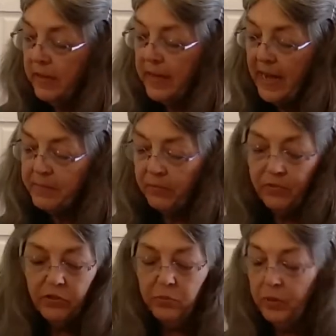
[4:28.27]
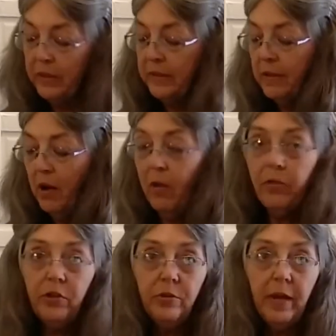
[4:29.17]
the name of this one
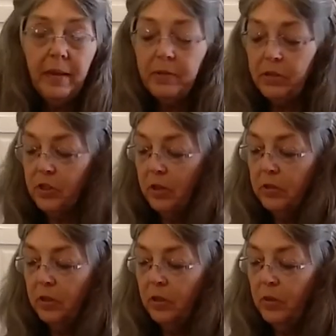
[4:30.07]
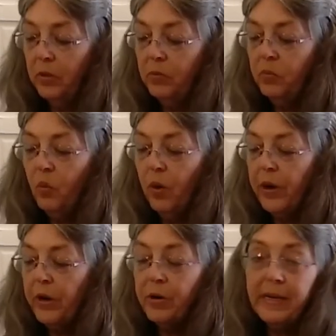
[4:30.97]
the new name is called the Load
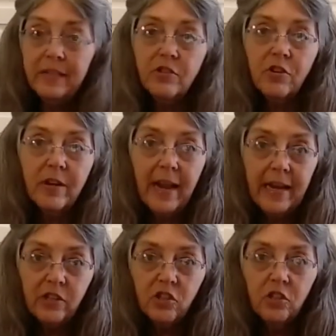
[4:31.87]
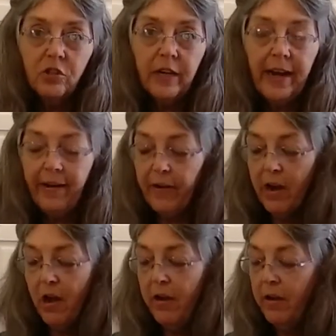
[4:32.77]
Warrior International
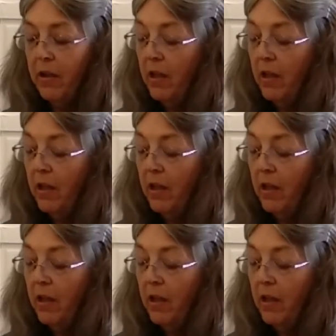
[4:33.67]
Carry-On.